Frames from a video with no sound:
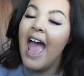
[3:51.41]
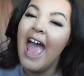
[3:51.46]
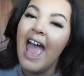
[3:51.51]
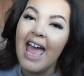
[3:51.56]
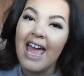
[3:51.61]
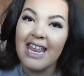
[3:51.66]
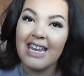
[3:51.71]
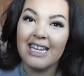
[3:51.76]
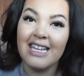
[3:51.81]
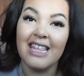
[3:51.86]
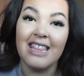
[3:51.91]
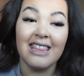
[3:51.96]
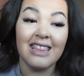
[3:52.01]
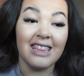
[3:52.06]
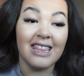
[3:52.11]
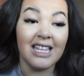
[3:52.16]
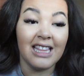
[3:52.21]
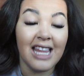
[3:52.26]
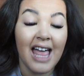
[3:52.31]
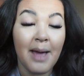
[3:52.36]
and
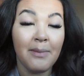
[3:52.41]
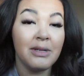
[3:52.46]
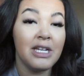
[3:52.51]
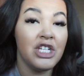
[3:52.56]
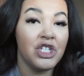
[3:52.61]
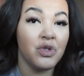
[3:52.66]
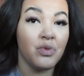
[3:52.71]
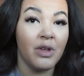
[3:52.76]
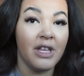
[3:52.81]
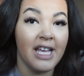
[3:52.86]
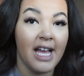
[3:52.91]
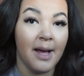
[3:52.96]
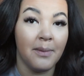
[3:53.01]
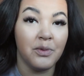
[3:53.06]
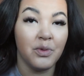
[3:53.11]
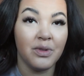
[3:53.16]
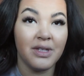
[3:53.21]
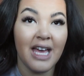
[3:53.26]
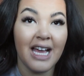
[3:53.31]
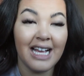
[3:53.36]
the lamination really
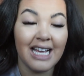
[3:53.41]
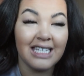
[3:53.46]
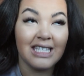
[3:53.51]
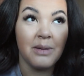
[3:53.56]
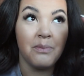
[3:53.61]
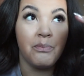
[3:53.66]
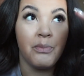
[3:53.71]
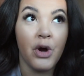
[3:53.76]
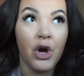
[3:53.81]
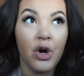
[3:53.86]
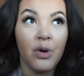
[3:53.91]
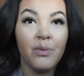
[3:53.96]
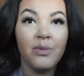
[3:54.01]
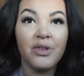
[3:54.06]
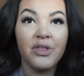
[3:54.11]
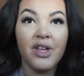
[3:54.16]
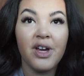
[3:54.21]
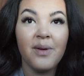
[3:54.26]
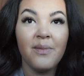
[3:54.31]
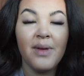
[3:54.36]
helped with that because it
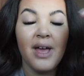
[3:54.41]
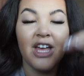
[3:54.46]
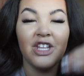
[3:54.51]
permed them,